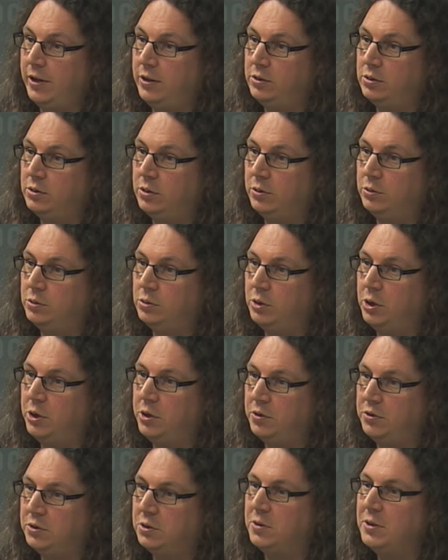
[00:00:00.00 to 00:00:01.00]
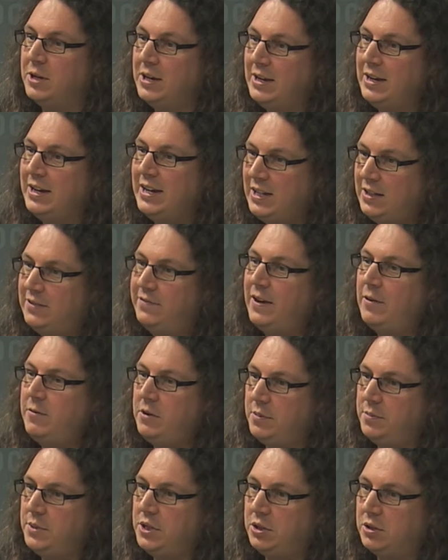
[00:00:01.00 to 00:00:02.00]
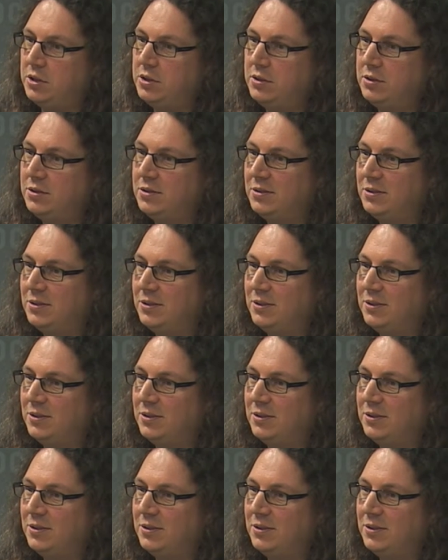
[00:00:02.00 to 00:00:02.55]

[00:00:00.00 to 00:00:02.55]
To learn. So it's very ambitious,